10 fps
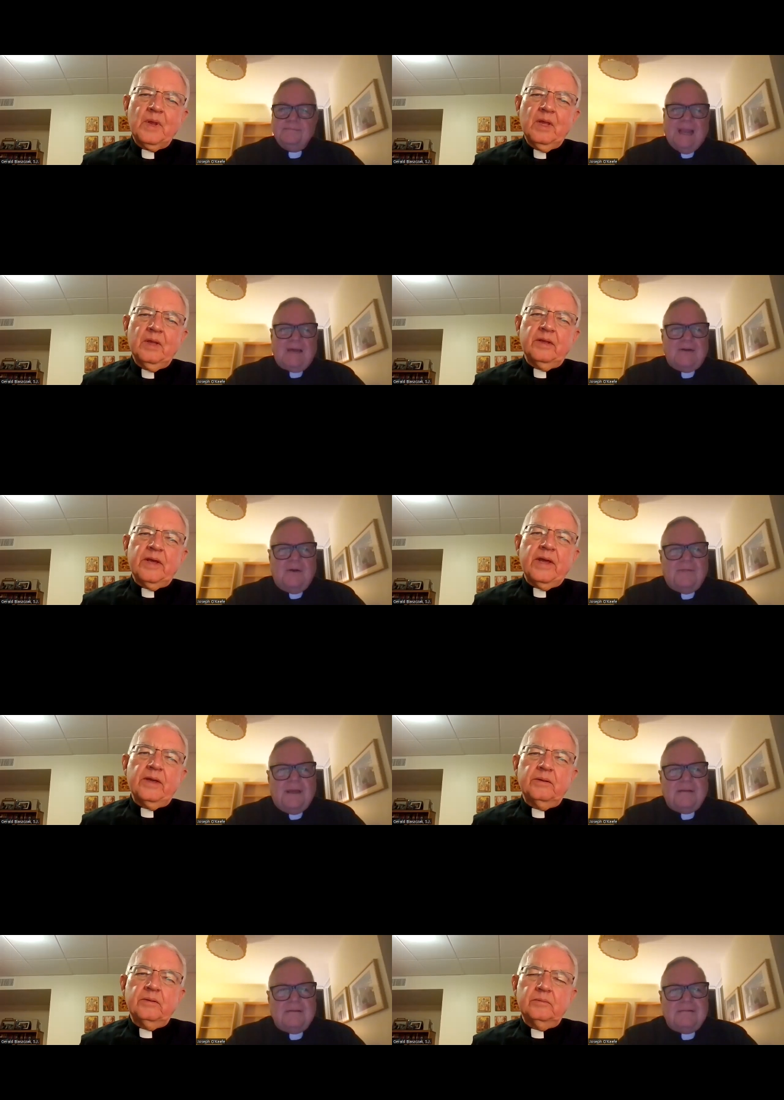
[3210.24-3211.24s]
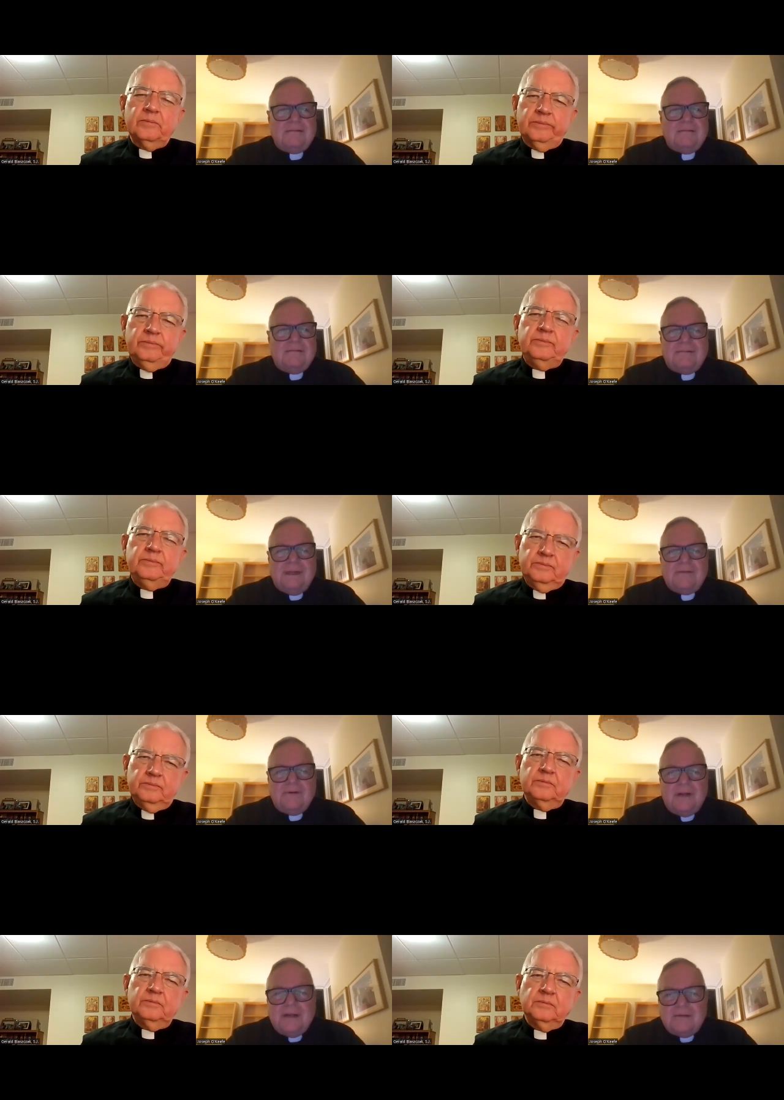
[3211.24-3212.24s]
Speaker 1: I don't know if that that's a good
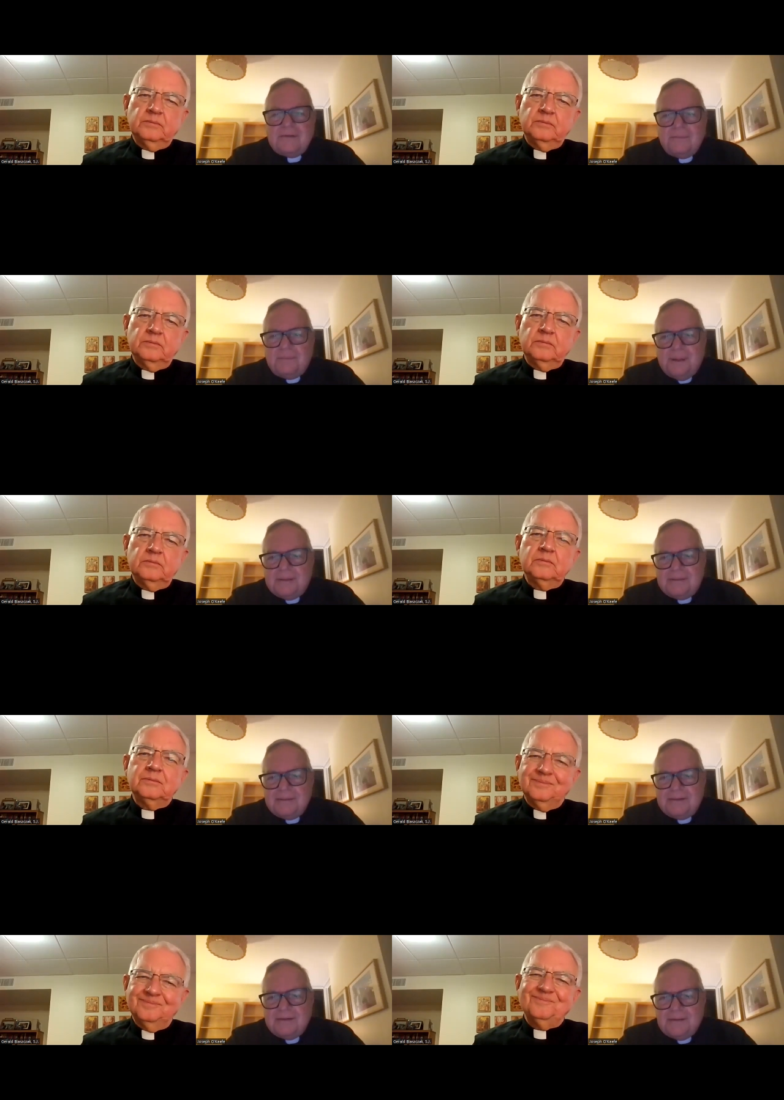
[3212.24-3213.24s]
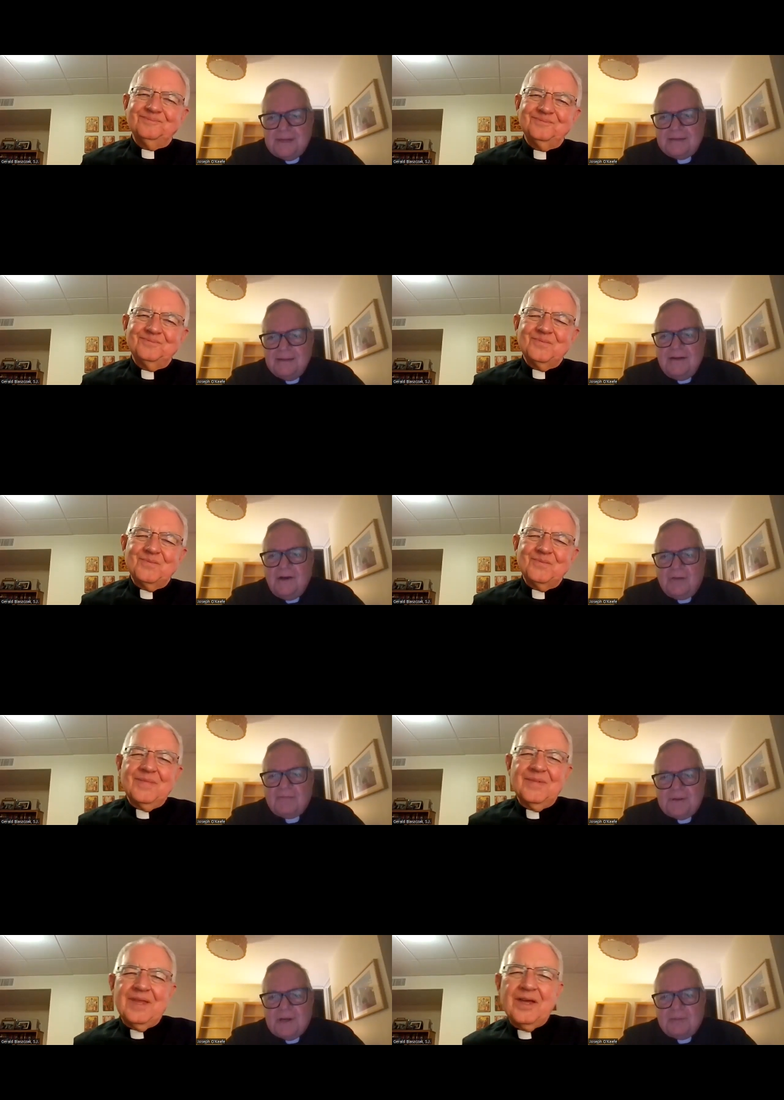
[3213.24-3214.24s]
answer, but at least that off the
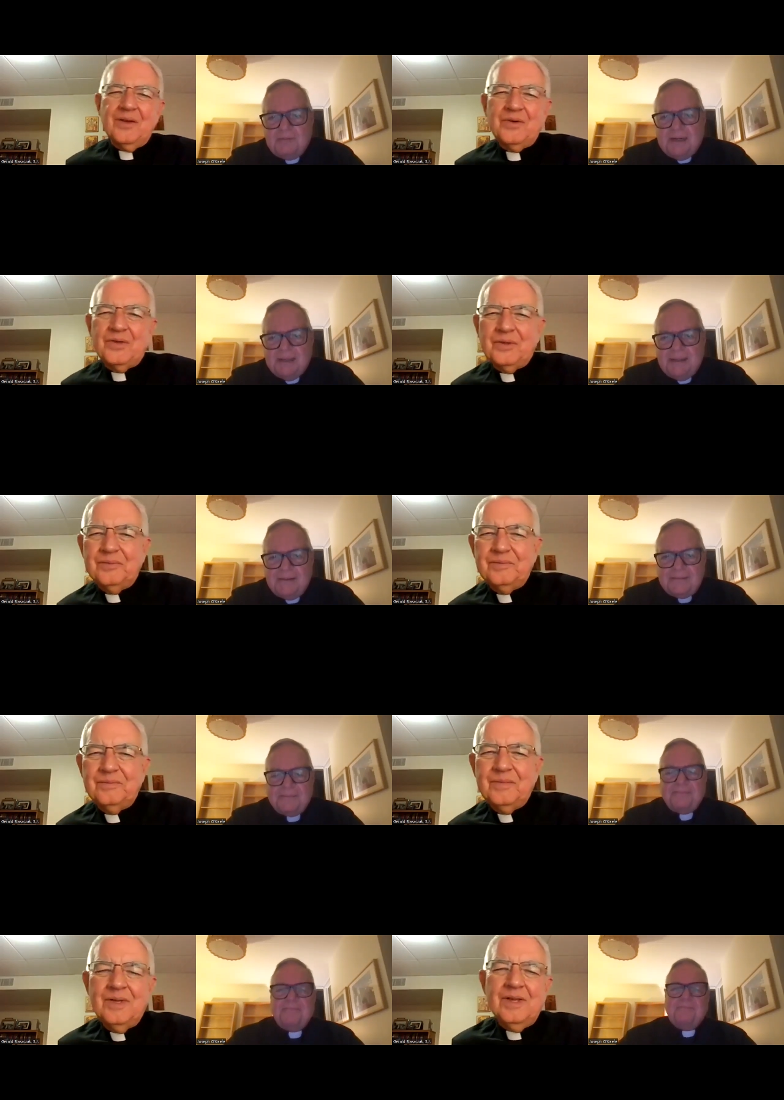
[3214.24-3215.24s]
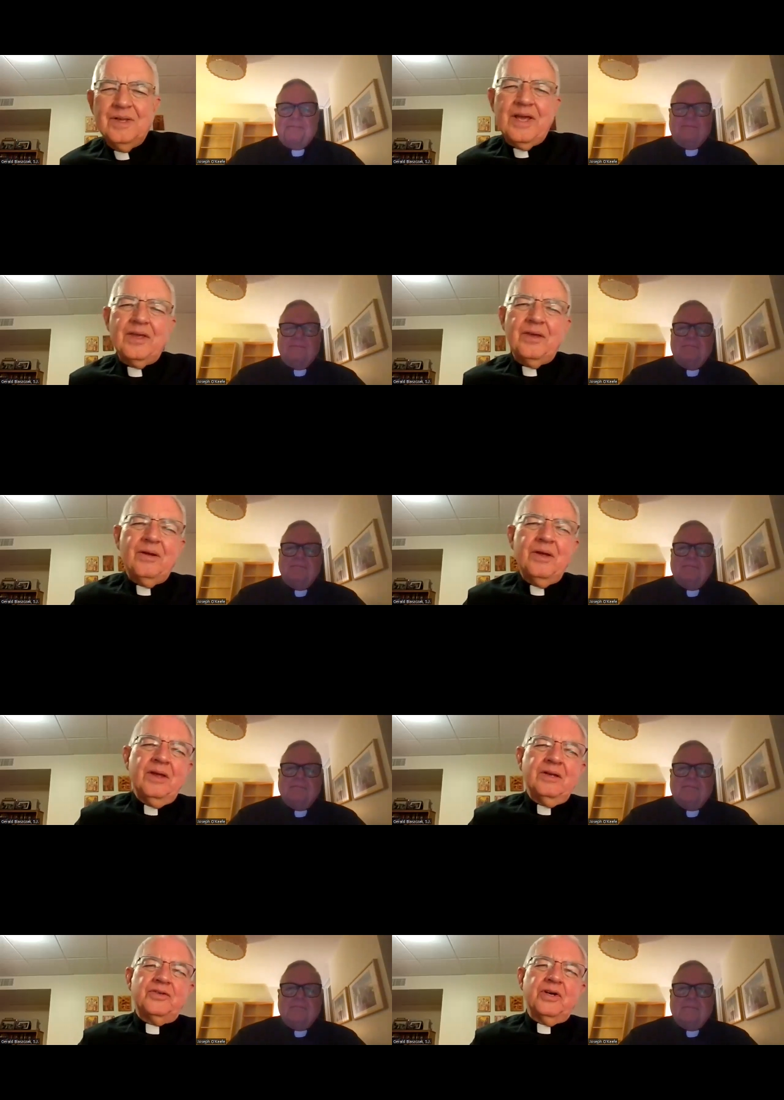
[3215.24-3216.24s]
top Thank of my head.
Speaker 2: Thank you.
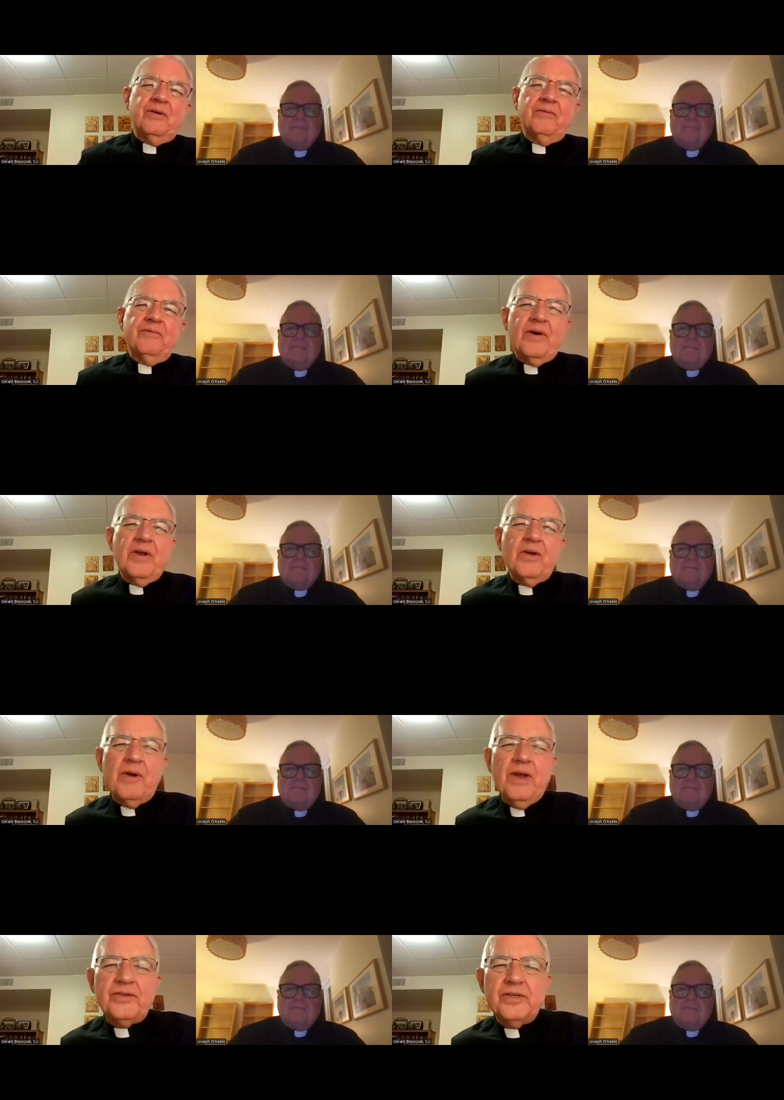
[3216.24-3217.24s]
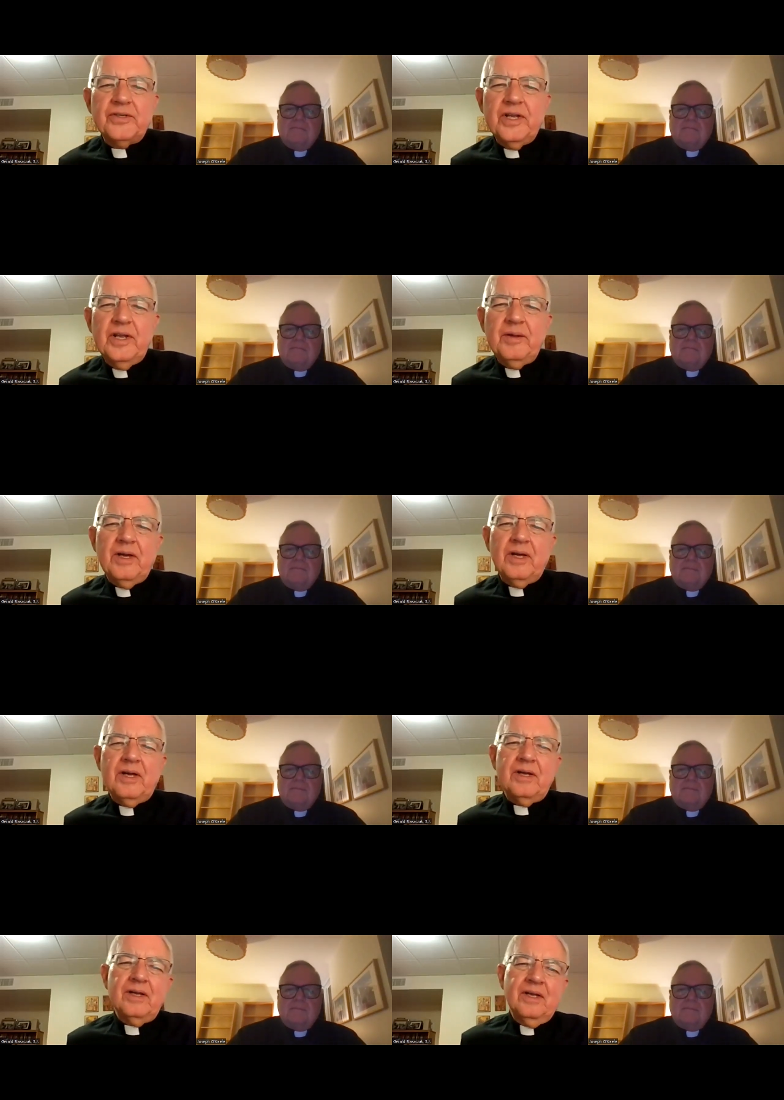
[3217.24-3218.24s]
Joe very graciously
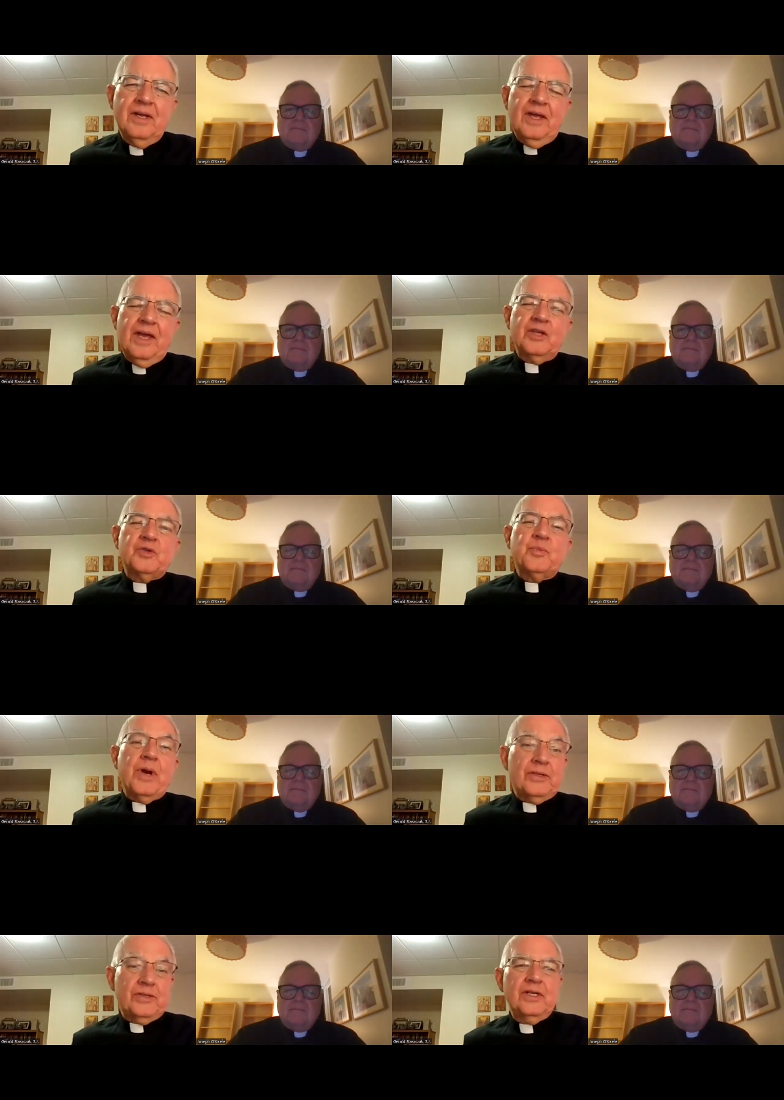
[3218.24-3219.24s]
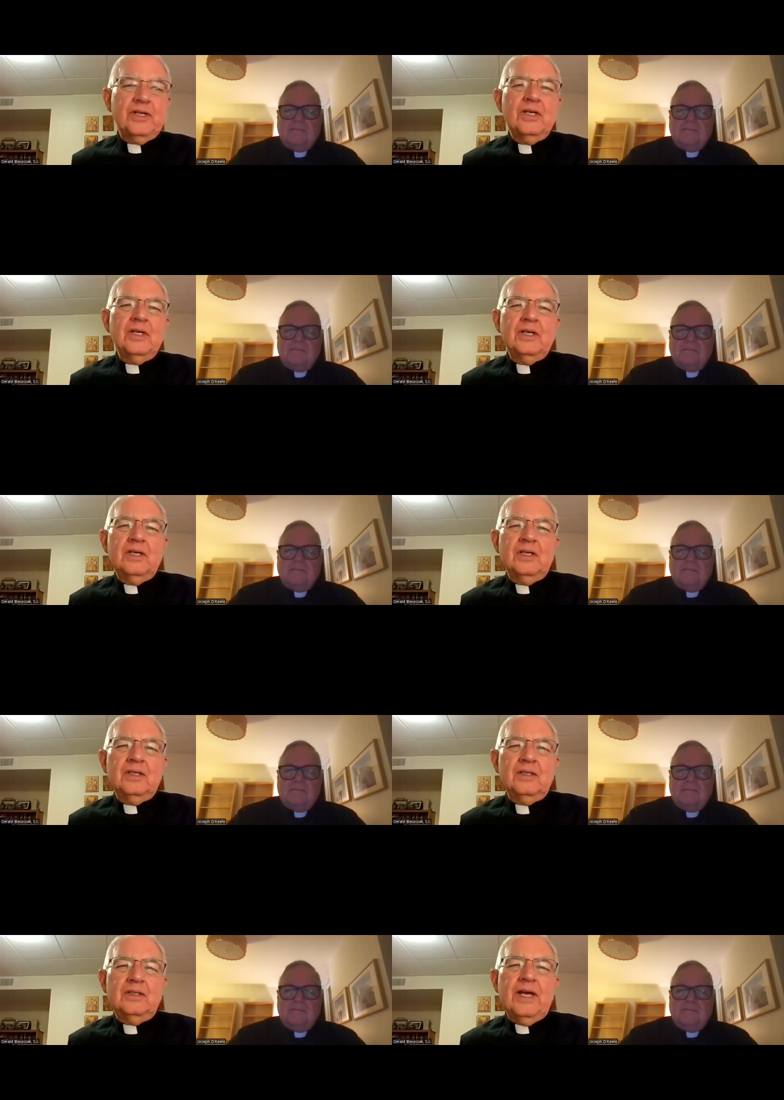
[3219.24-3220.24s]
uh, expressed
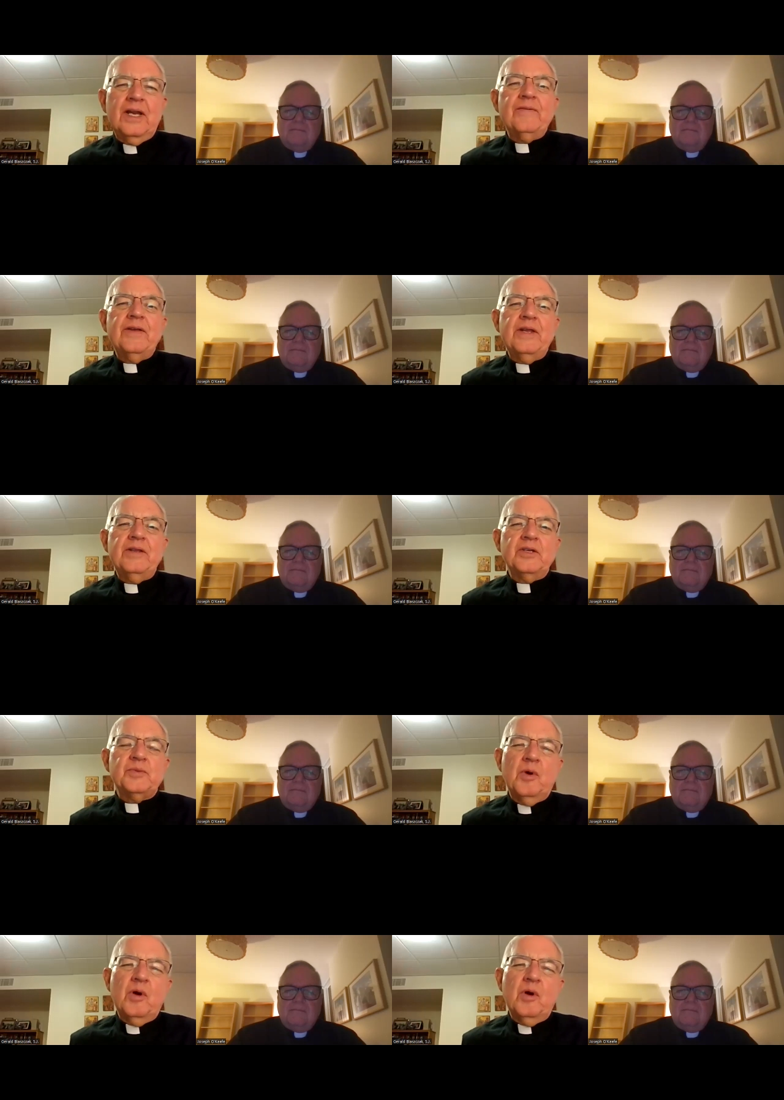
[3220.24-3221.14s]
that even in this